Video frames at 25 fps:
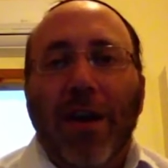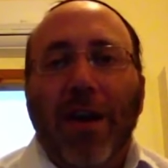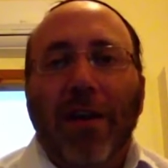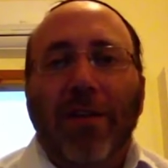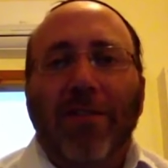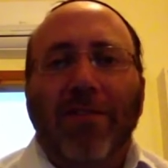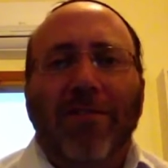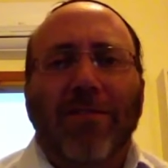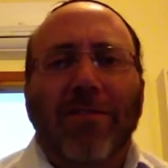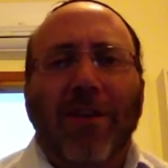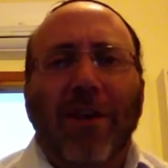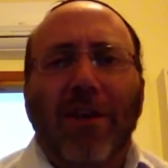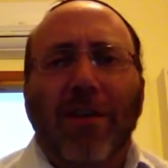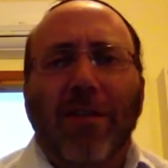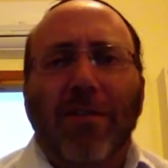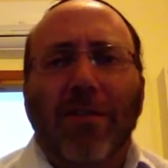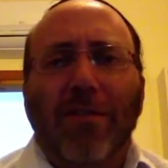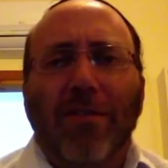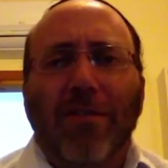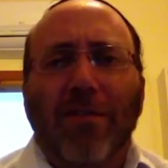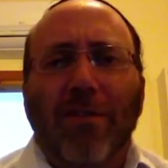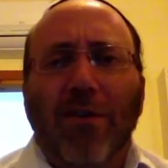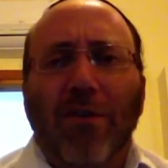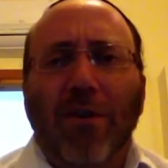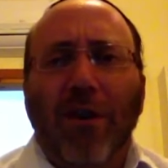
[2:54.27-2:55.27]
and study
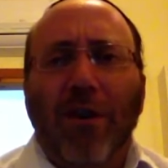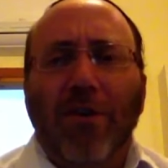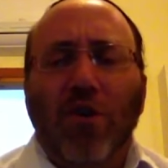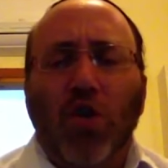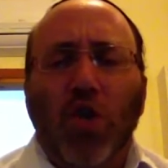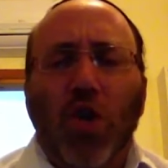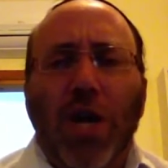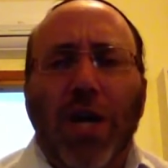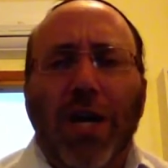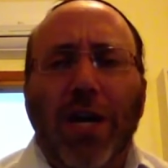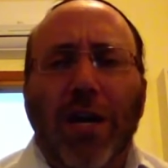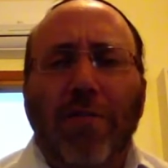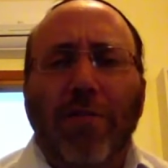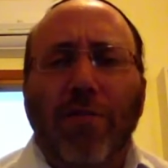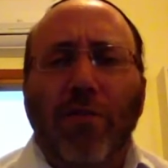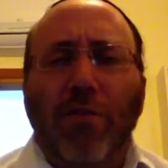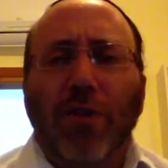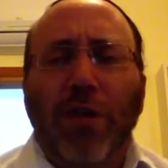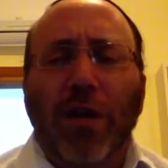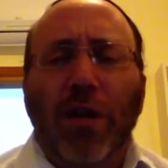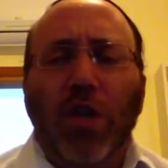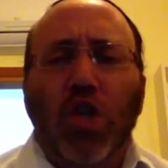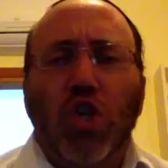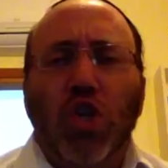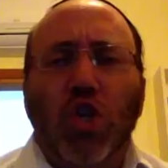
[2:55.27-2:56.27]
the Torah and try to have a
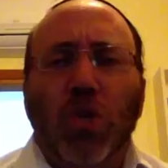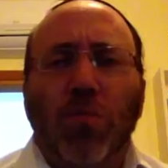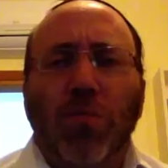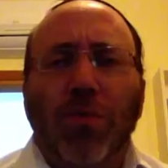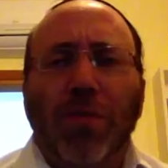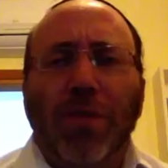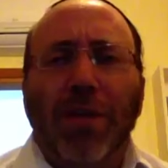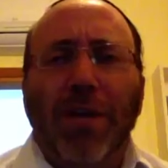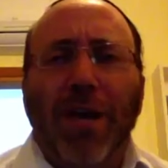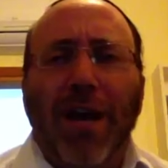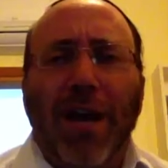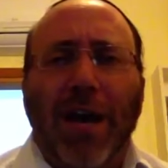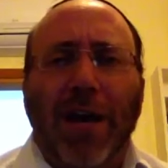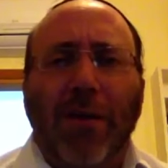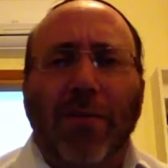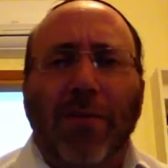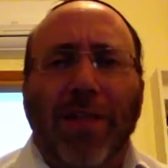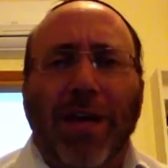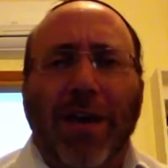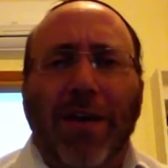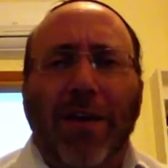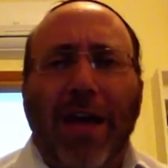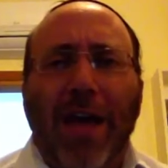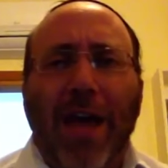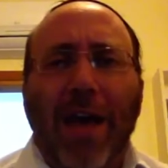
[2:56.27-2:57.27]
relationship with God
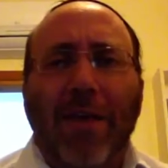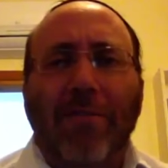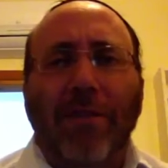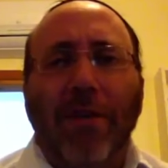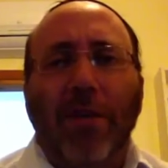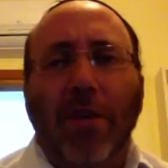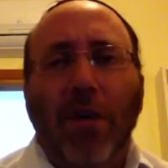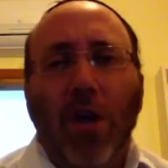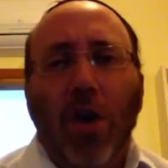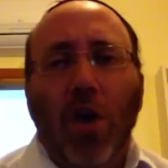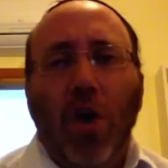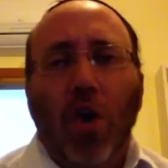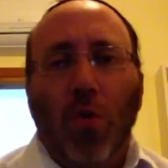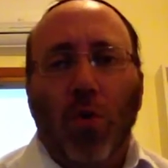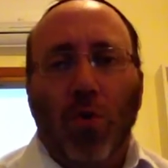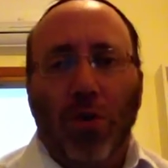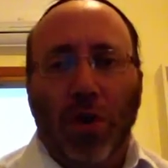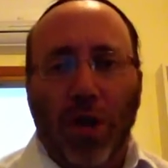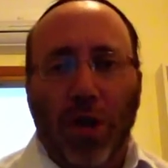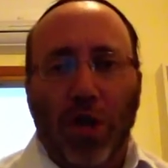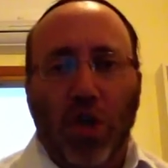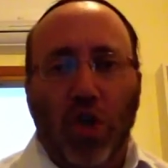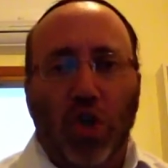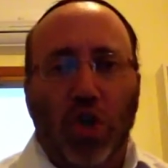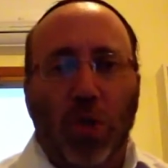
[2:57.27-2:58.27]
without having a
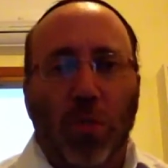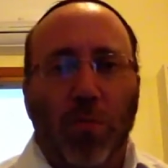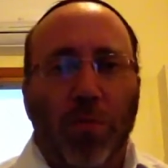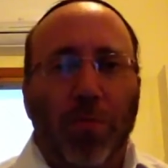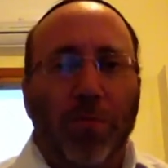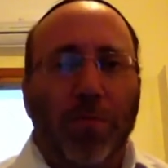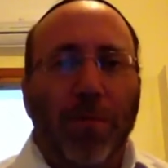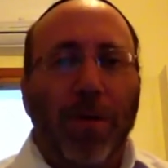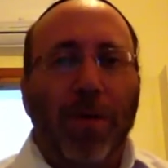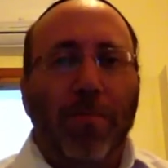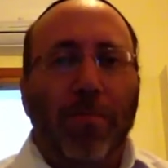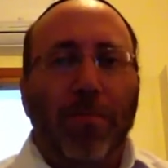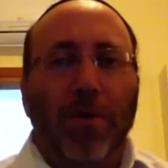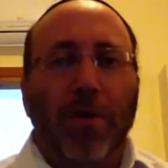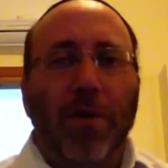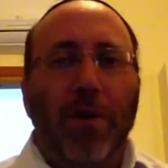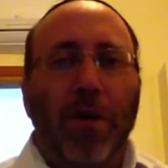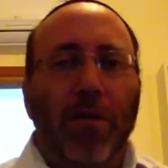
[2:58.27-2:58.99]
relationship with people.